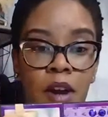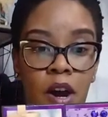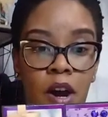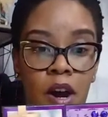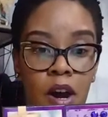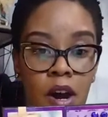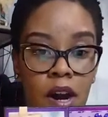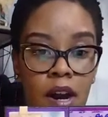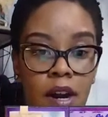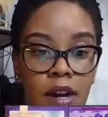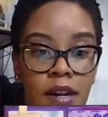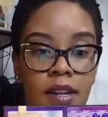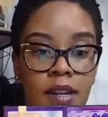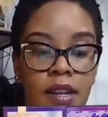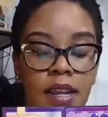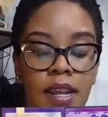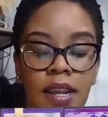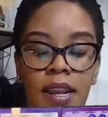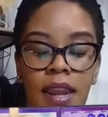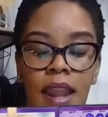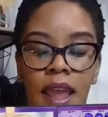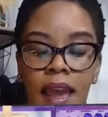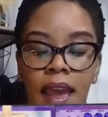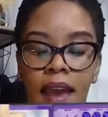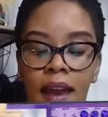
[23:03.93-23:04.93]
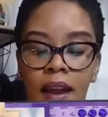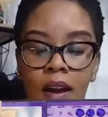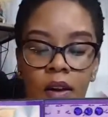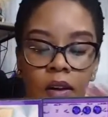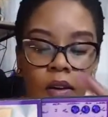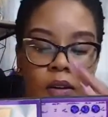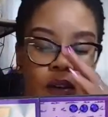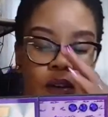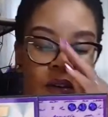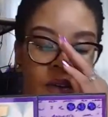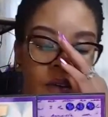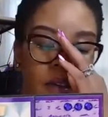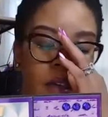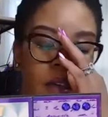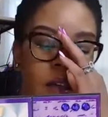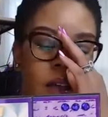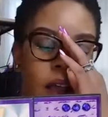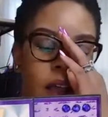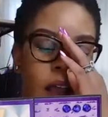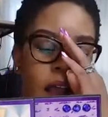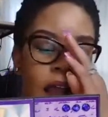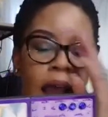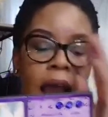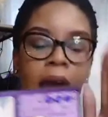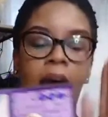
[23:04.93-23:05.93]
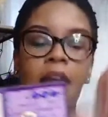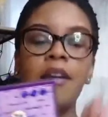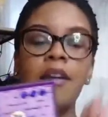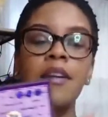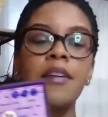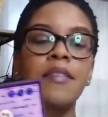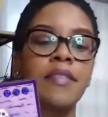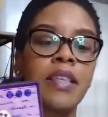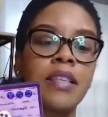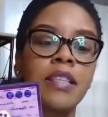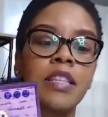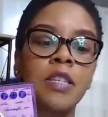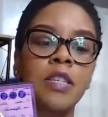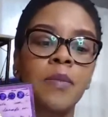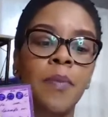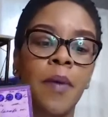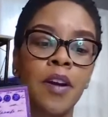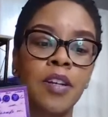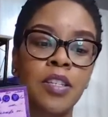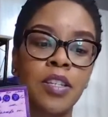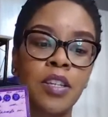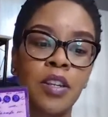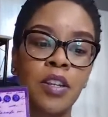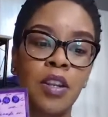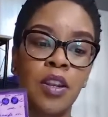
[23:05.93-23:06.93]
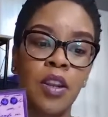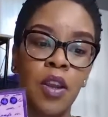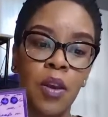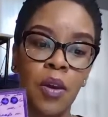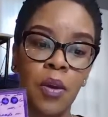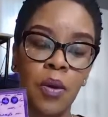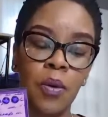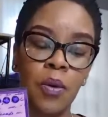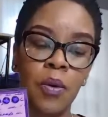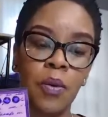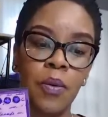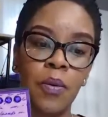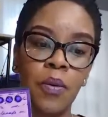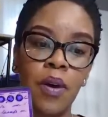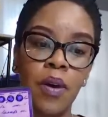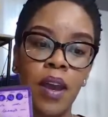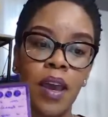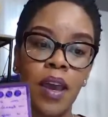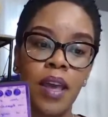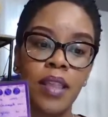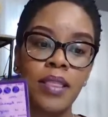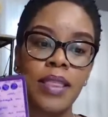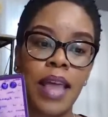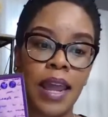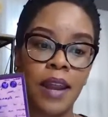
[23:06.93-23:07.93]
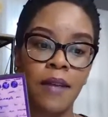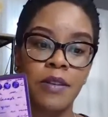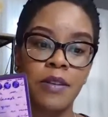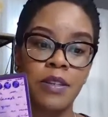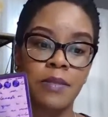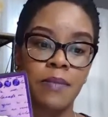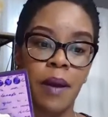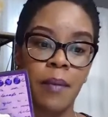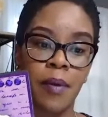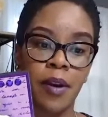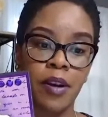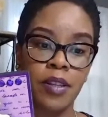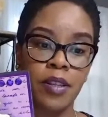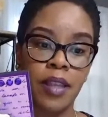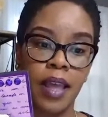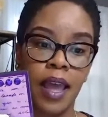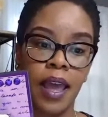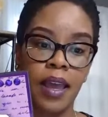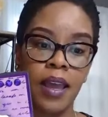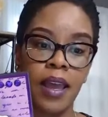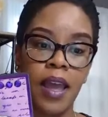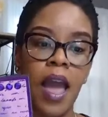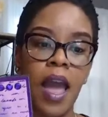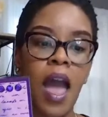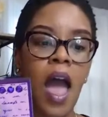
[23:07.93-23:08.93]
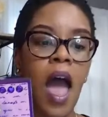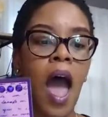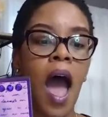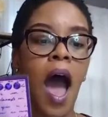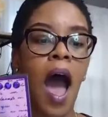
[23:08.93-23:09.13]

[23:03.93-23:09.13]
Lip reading: card. Now, I don't even think this person knew that it was my birthday.